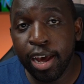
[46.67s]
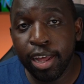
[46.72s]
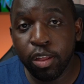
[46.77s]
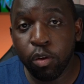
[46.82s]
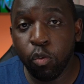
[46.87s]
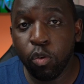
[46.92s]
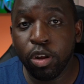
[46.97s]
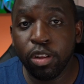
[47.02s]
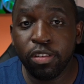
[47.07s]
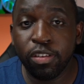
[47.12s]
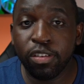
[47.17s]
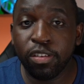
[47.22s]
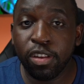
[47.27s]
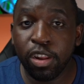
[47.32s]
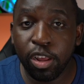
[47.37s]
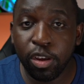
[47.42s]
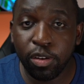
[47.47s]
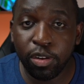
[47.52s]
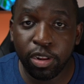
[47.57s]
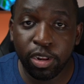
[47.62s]
But once it's
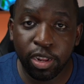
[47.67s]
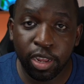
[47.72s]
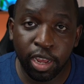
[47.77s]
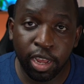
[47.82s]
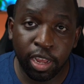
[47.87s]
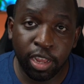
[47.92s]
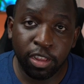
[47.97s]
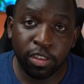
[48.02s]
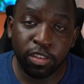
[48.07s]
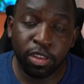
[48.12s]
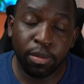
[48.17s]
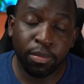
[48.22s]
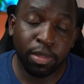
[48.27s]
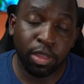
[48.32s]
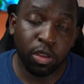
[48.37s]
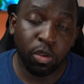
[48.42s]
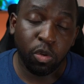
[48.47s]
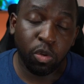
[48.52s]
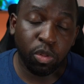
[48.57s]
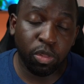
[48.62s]
loaded,
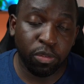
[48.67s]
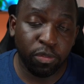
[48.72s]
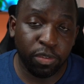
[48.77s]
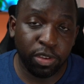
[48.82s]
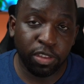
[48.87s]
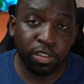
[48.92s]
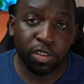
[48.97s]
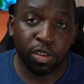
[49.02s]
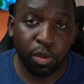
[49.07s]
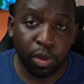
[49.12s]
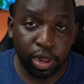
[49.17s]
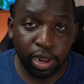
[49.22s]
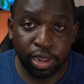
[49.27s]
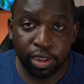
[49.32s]
something called the VizQL